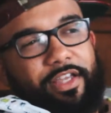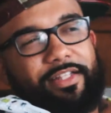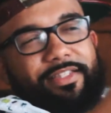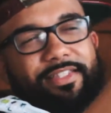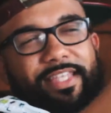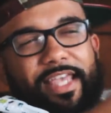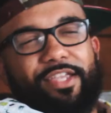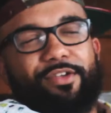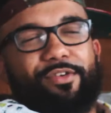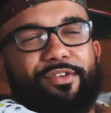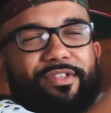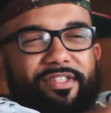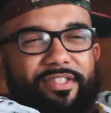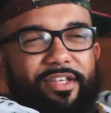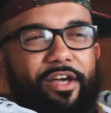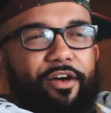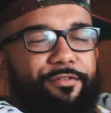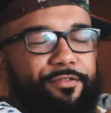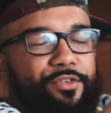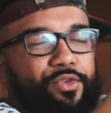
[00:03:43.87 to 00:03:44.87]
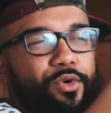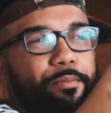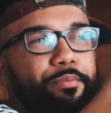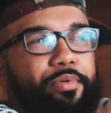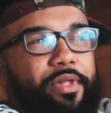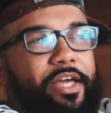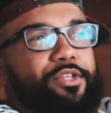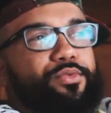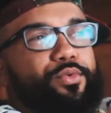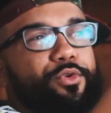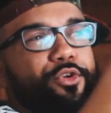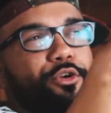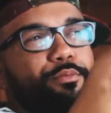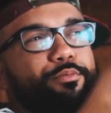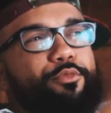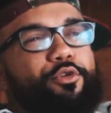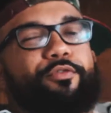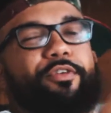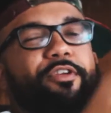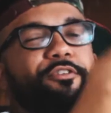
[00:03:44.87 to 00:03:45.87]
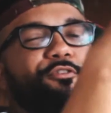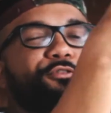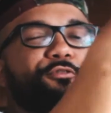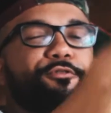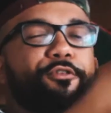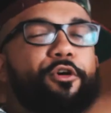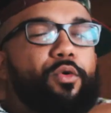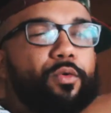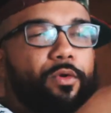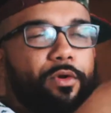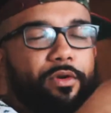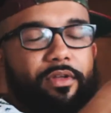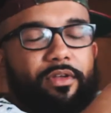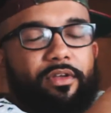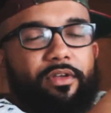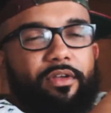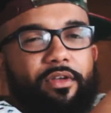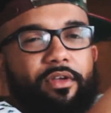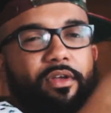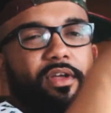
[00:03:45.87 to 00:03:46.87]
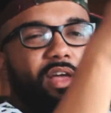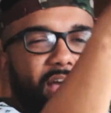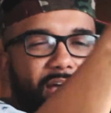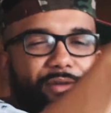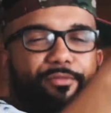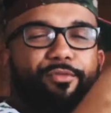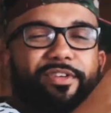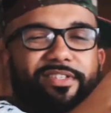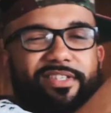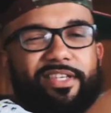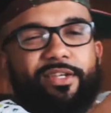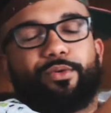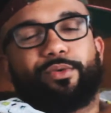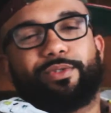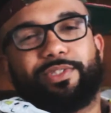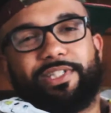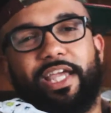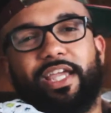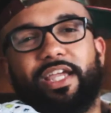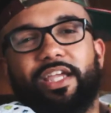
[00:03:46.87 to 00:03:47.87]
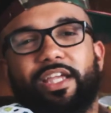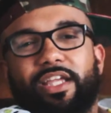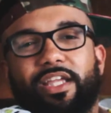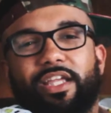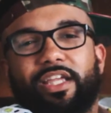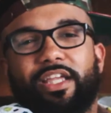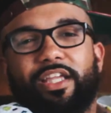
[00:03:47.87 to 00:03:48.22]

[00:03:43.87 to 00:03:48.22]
And take yourself to a place where you're moving forward every single day.